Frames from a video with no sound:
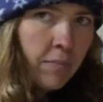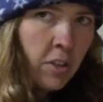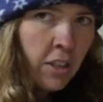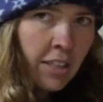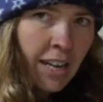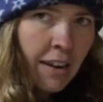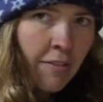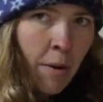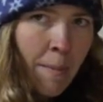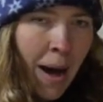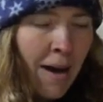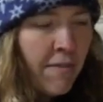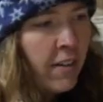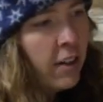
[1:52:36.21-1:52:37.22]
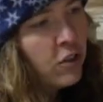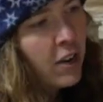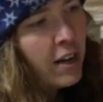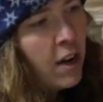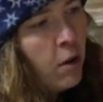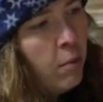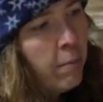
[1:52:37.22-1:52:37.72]
so it's kind of a matte finish right
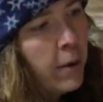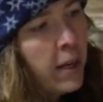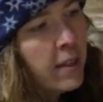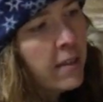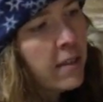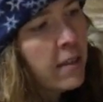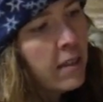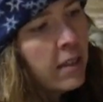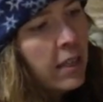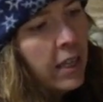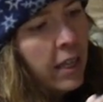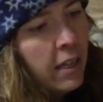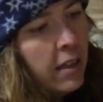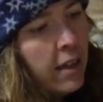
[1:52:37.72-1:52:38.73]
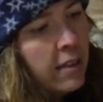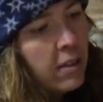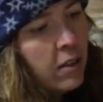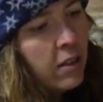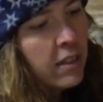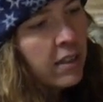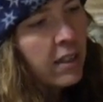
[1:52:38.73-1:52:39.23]
now but it's clean it has
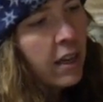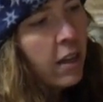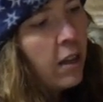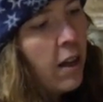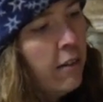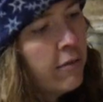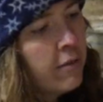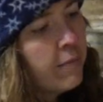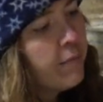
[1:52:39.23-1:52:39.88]
all the scale off